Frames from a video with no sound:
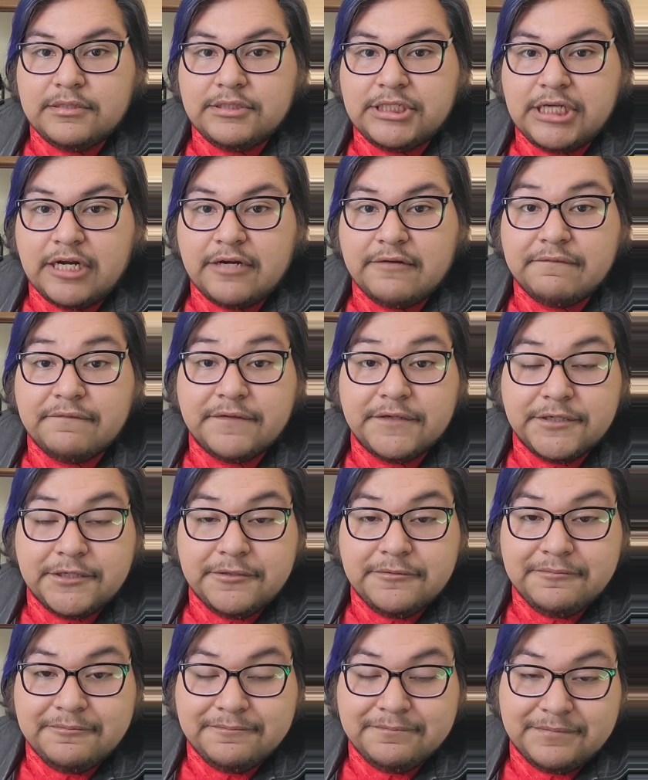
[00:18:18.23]

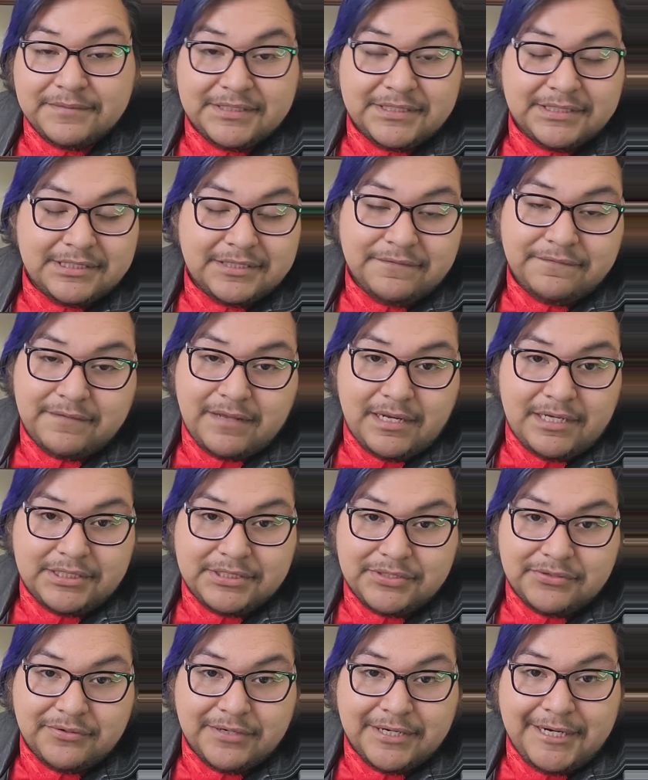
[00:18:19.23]
Jennifer, and this is a funny
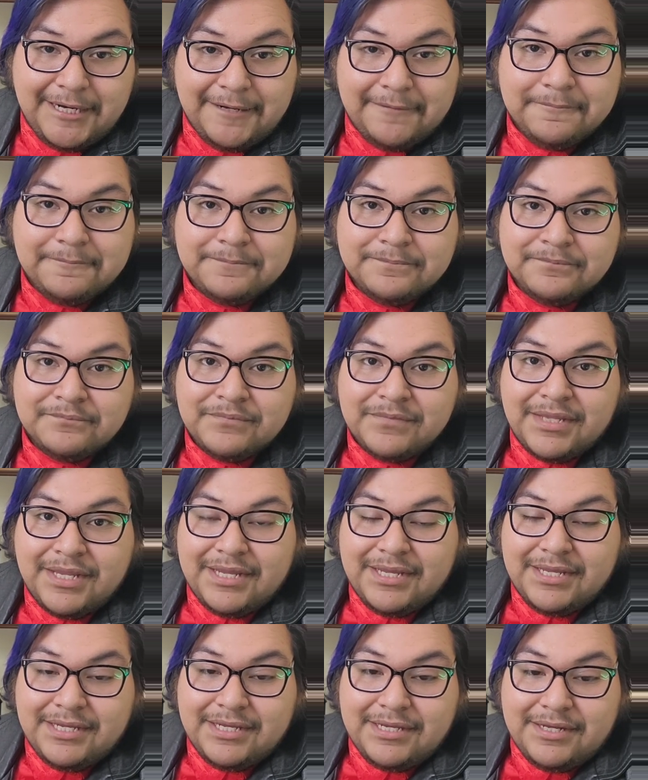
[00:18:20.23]
story,
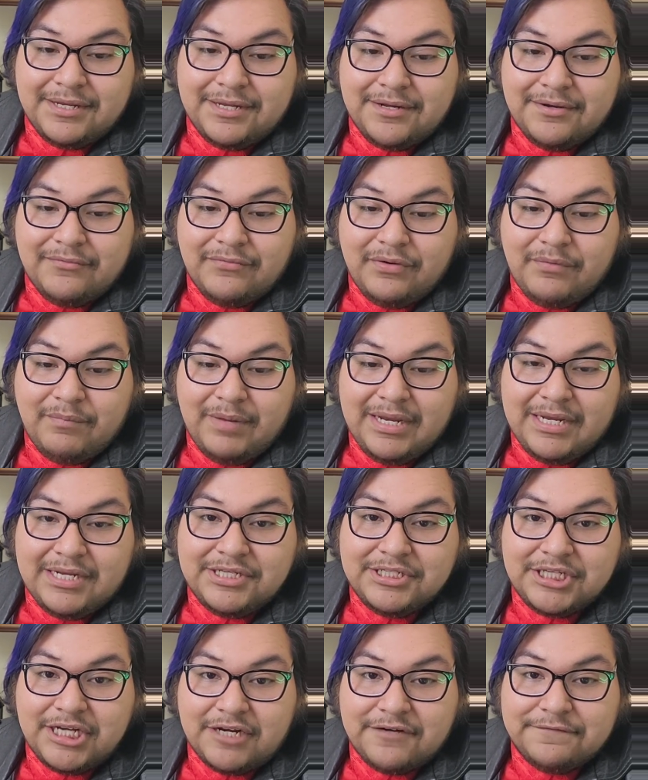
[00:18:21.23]
when me
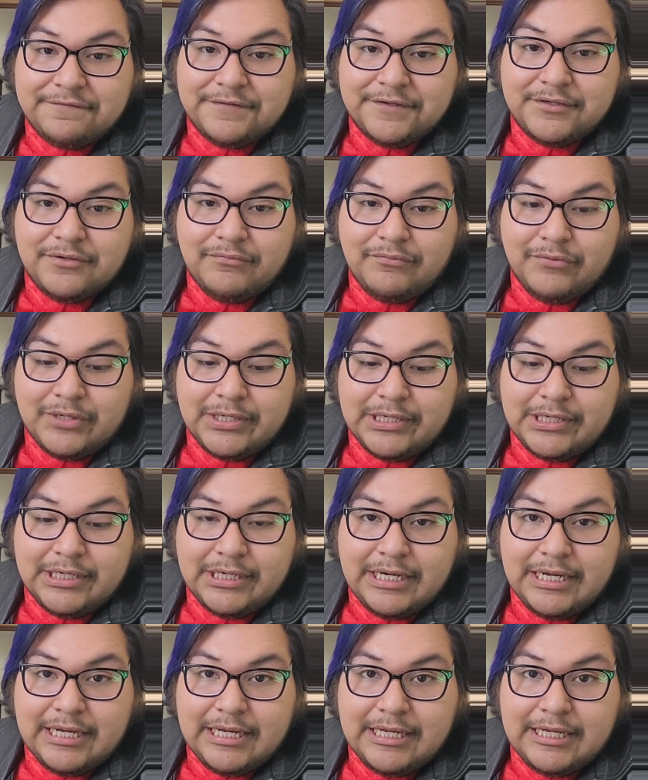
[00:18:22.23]
and Jennifer
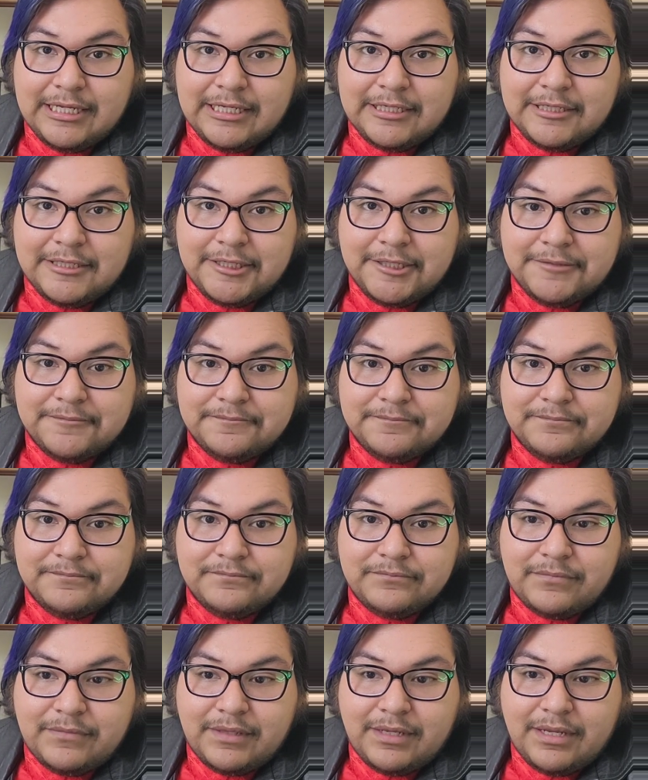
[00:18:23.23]
were,
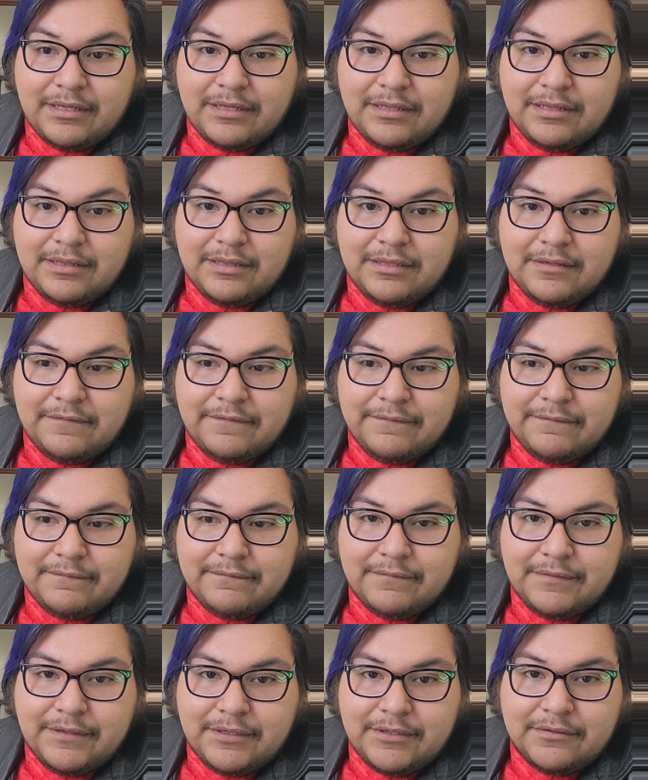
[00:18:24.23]

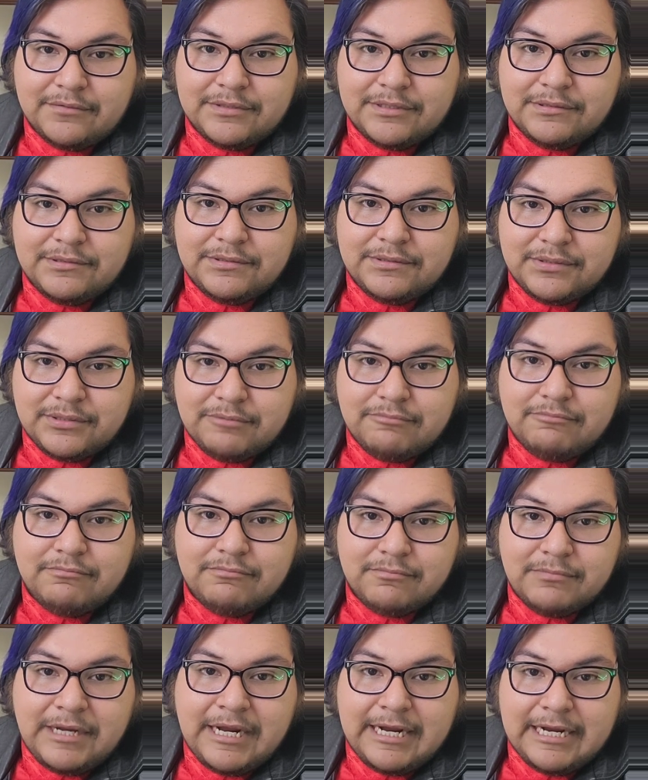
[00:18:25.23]
you know, just
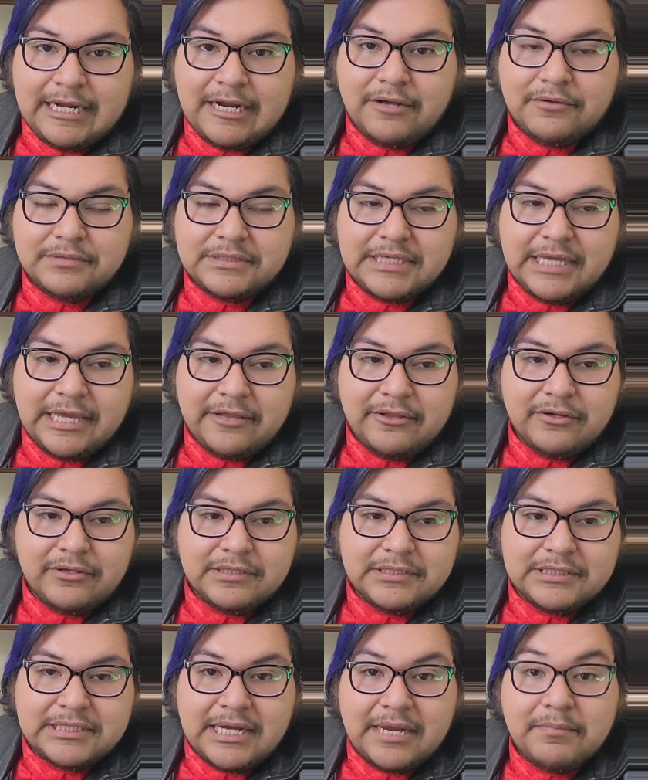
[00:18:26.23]
hanging out together
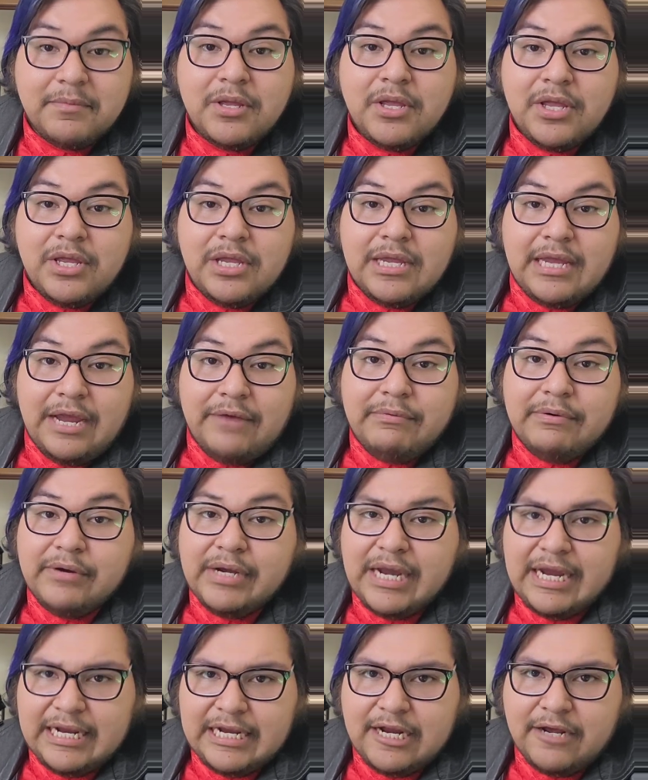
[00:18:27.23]
all the time, and we
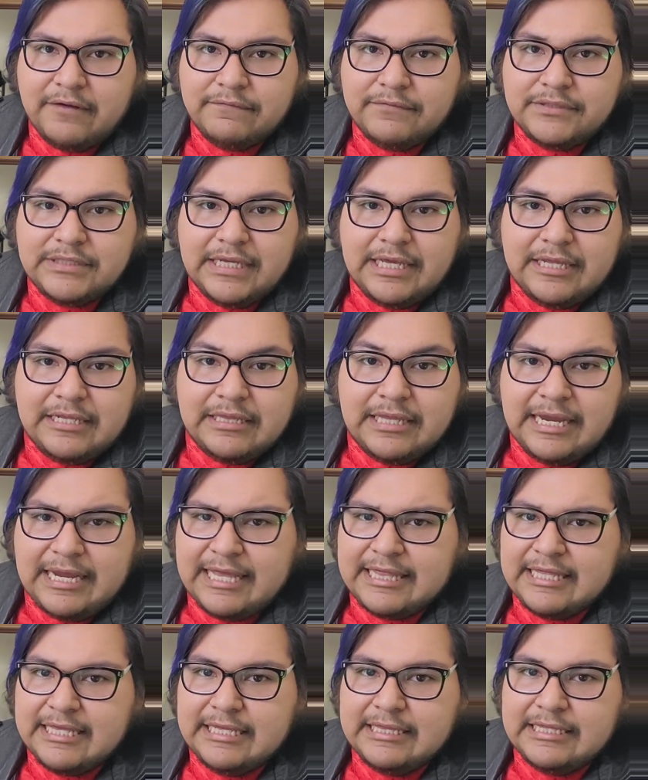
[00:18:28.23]
were hanging out together, like,
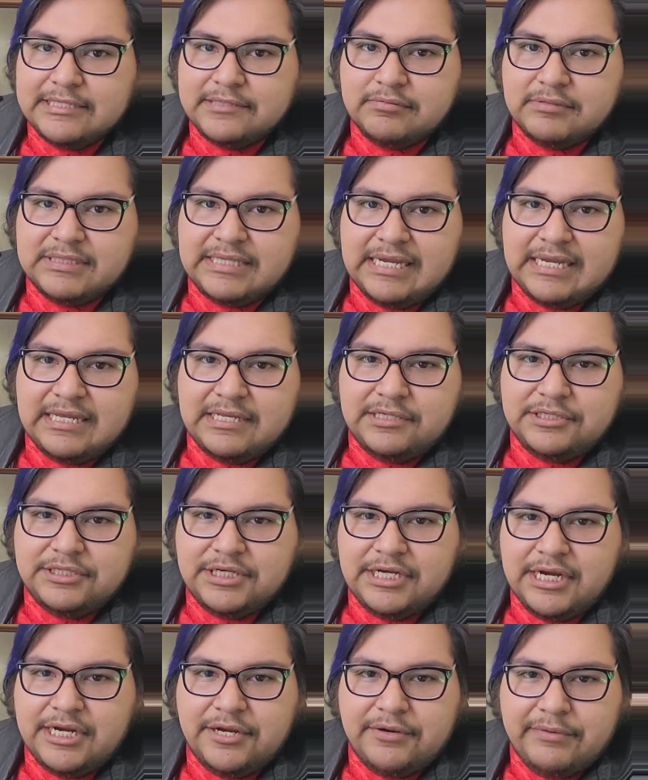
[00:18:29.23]
I think this was, like, in
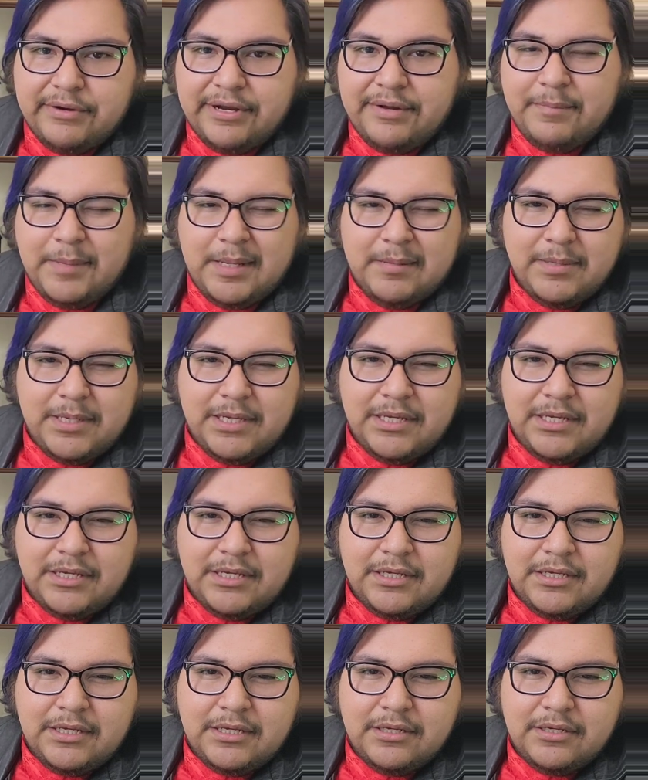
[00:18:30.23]
January,
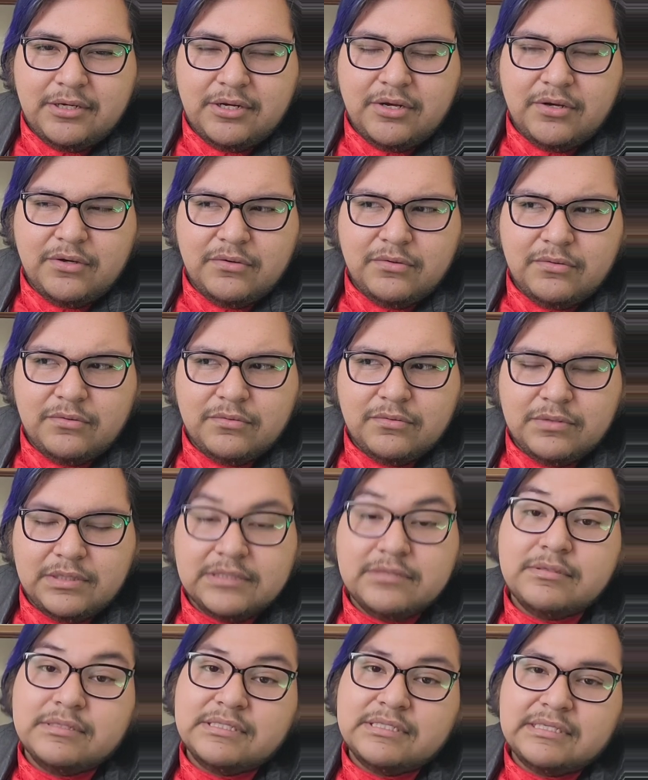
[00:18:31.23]
maybe, no,
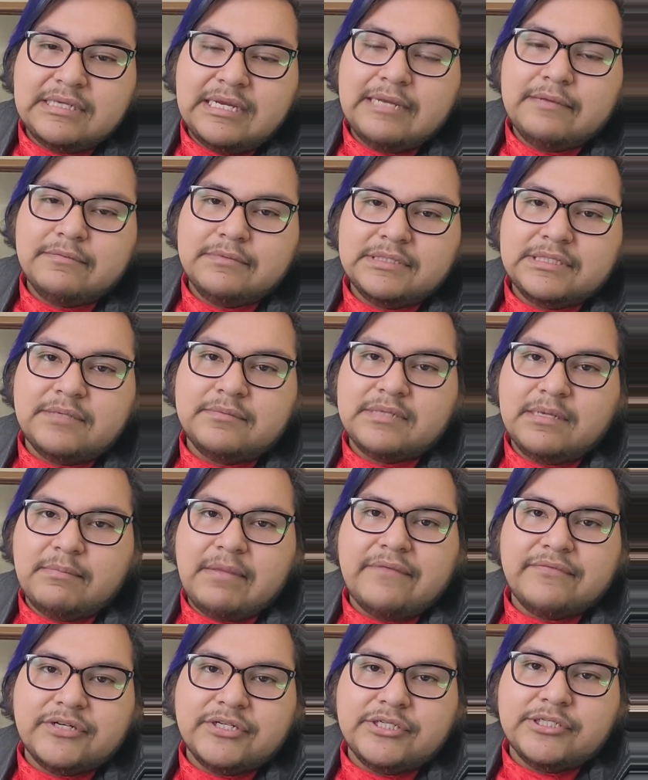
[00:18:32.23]
this was
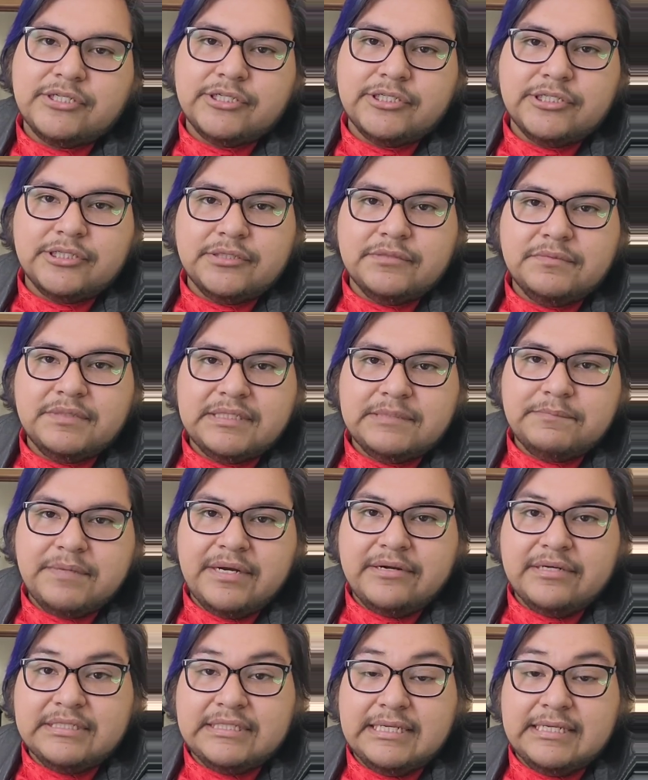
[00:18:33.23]
sometime after her
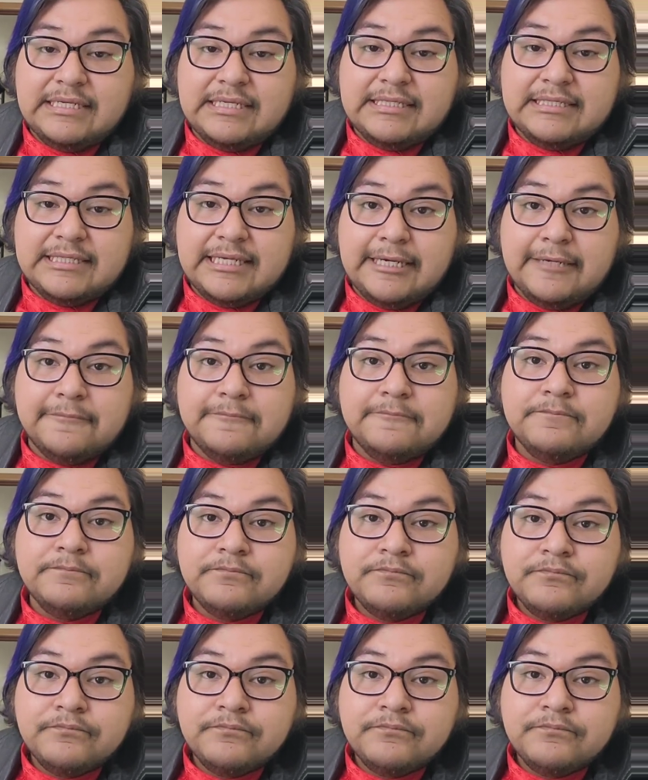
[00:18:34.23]
parents' sentencing.